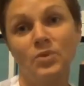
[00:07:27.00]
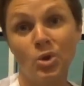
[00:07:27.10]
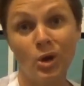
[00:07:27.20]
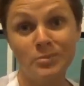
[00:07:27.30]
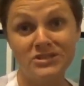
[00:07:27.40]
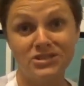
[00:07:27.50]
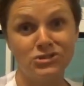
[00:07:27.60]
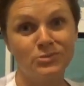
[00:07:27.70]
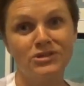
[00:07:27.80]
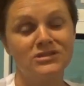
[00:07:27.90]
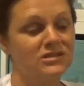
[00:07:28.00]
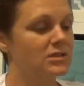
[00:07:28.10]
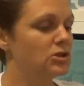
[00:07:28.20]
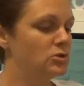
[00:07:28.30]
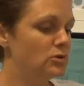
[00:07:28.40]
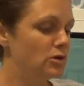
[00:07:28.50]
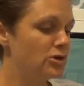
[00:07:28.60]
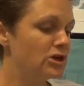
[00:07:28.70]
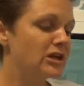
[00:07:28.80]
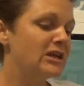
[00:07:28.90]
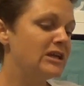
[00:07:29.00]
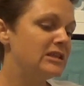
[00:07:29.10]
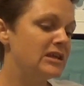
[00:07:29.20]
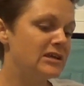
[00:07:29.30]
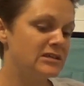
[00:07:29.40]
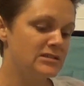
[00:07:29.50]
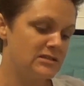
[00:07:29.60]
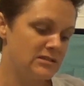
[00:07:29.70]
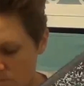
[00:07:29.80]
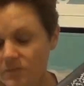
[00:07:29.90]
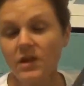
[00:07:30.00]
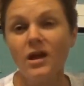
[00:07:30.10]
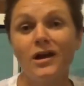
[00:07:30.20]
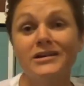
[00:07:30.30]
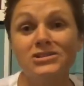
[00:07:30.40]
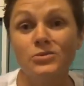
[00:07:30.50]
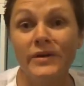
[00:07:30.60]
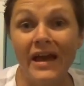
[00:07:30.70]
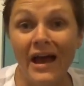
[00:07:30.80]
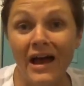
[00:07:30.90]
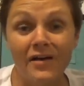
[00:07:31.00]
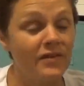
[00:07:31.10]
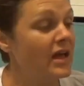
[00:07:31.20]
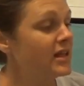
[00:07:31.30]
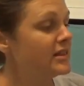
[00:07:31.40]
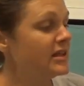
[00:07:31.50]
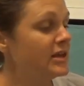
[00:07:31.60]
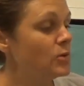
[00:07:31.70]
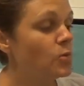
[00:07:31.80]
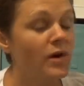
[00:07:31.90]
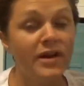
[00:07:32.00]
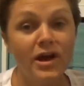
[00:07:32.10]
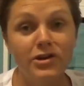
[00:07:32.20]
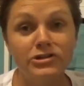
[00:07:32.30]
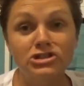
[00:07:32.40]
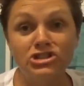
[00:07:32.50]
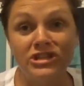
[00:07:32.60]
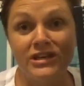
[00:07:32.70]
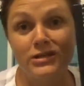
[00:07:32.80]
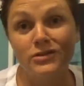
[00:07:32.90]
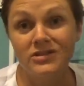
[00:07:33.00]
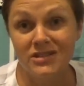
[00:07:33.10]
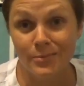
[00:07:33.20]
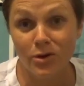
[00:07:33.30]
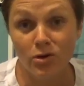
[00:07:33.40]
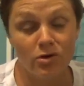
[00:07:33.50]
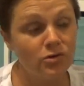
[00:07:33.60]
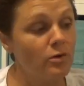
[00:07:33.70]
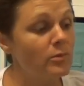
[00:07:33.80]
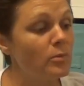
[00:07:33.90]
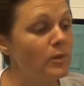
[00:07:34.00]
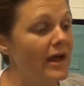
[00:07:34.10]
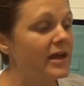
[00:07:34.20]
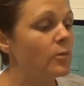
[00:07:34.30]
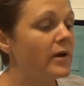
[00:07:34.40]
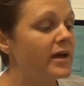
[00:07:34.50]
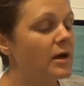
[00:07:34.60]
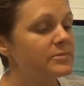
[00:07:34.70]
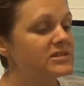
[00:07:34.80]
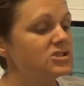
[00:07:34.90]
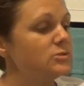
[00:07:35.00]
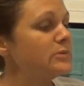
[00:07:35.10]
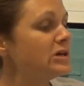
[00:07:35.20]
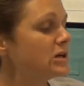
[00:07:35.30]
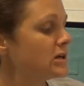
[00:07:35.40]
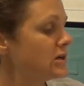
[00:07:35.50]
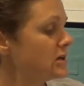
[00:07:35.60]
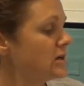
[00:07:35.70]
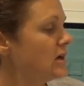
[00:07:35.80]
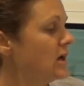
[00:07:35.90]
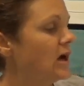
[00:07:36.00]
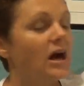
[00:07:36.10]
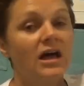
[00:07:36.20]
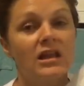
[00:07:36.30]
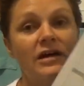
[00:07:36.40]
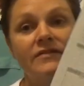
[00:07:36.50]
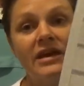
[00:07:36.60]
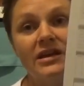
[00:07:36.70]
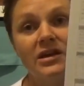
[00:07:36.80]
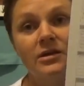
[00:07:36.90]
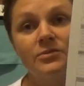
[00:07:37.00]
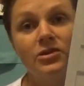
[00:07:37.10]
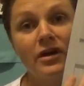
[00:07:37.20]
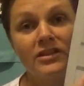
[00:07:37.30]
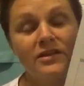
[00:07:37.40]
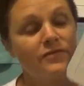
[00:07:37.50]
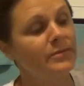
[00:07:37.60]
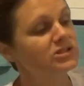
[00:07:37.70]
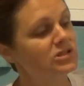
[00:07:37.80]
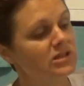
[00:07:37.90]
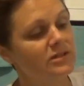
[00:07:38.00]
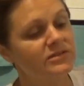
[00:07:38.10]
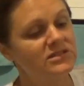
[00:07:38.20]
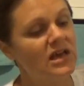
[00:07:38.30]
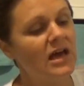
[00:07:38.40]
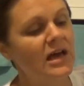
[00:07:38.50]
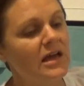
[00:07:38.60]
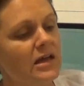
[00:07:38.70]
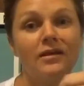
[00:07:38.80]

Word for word: Composition books, you know you're gonna need these. All right, so we have the 100 sheet typical normal black and white composition book. I love getting them. You got the information on the side.